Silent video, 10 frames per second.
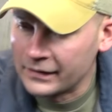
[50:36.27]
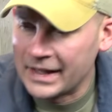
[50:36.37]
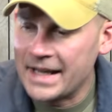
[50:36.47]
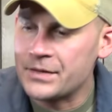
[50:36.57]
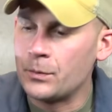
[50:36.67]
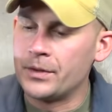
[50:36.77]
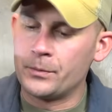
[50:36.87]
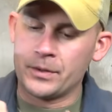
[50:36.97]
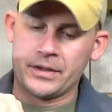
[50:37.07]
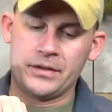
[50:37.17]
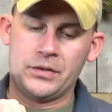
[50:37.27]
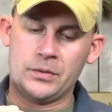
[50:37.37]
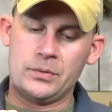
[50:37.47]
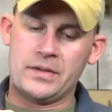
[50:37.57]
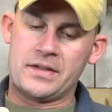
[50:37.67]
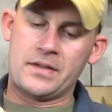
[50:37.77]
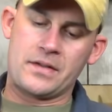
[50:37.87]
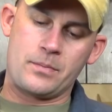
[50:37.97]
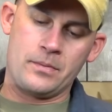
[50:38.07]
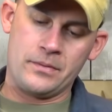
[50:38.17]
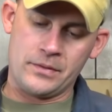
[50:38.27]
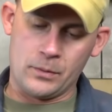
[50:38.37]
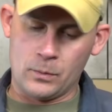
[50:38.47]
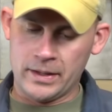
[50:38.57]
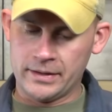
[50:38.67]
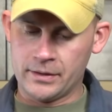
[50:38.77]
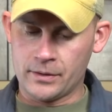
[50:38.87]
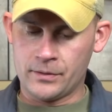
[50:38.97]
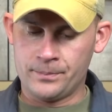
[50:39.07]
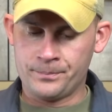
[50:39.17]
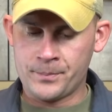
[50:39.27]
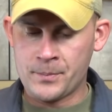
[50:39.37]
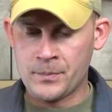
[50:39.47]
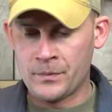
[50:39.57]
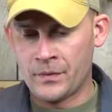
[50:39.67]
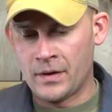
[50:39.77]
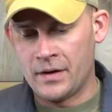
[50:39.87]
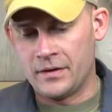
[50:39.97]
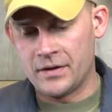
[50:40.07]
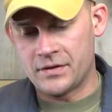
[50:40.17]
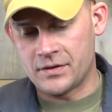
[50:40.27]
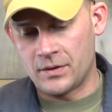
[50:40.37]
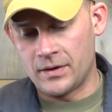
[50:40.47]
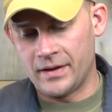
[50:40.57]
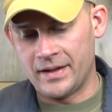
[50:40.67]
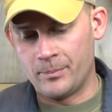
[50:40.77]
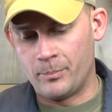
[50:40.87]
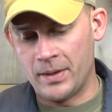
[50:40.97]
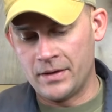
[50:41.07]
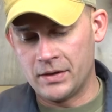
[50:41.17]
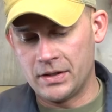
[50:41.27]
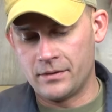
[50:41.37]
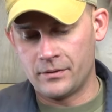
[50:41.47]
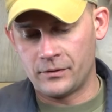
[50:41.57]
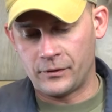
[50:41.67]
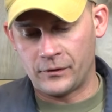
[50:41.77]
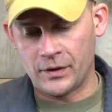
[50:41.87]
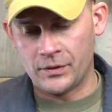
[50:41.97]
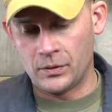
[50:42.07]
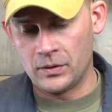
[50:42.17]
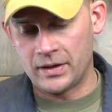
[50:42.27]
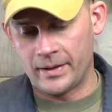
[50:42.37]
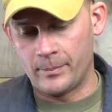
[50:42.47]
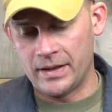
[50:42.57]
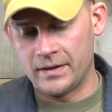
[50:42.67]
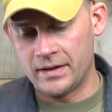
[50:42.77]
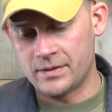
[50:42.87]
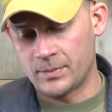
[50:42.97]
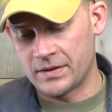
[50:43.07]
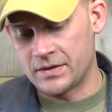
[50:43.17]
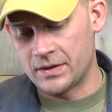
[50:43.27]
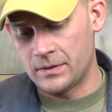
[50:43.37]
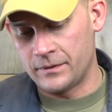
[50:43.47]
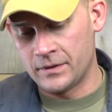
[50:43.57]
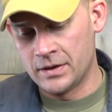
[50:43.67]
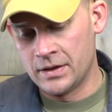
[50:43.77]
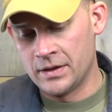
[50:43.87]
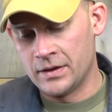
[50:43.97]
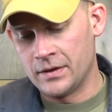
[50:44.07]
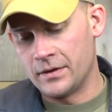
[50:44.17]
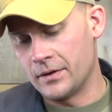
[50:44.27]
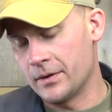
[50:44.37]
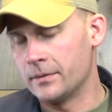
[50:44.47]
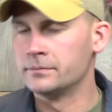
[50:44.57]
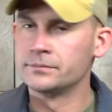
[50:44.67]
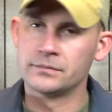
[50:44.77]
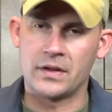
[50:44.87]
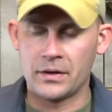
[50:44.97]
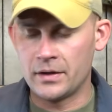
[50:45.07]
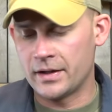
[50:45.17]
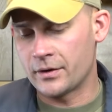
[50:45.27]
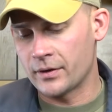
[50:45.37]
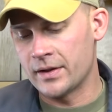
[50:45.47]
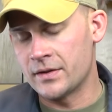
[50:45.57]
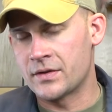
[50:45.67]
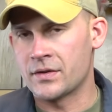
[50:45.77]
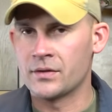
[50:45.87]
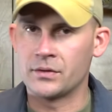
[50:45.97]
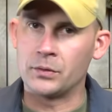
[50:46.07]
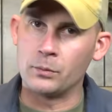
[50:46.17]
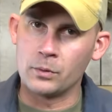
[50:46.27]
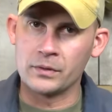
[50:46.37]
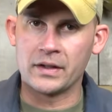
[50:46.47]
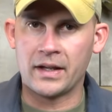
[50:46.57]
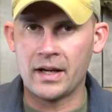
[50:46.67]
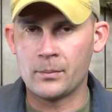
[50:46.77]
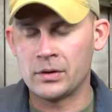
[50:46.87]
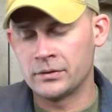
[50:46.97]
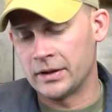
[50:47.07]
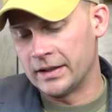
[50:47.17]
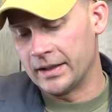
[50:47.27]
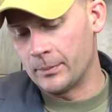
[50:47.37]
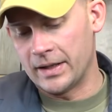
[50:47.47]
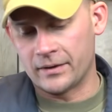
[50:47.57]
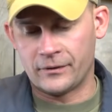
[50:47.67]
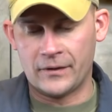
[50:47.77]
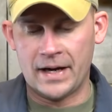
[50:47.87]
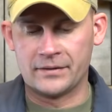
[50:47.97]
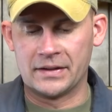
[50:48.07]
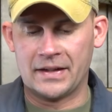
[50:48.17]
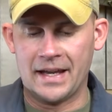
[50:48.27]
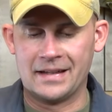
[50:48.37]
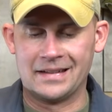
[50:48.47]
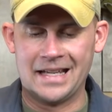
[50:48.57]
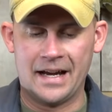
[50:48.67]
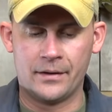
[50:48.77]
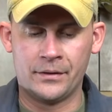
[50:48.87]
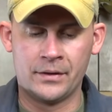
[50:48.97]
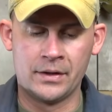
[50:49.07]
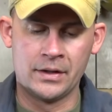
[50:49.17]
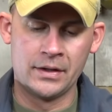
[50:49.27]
Last one that we're going to do, this is the white girl. This is on the bent front hook. I bend these myself. They're 30 degrees toward the camera and then about a 5 to 10 down.